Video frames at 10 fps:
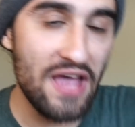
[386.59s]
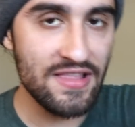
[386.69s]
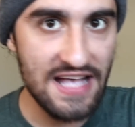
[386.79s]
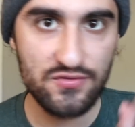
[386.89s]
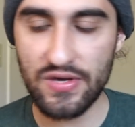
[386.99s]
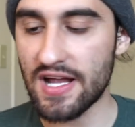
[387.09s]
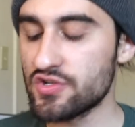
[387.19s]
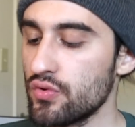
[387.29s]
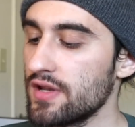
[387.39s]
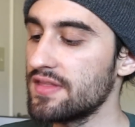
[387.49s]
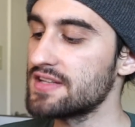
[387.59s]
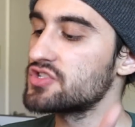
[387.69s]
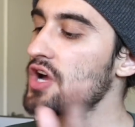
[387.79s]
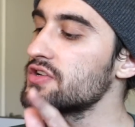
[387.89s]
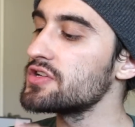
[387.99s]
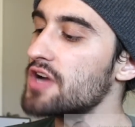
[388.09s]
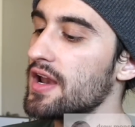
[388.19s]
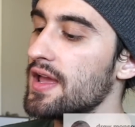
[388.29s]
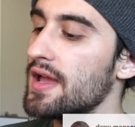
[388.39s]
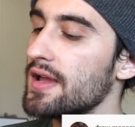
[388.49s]
last week I tweeted this,
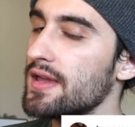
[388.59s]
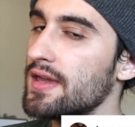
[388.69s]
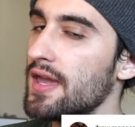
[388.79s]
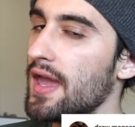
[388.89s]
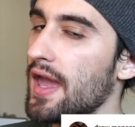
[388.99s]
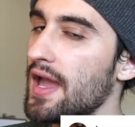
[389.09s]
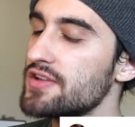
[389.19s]
Okay,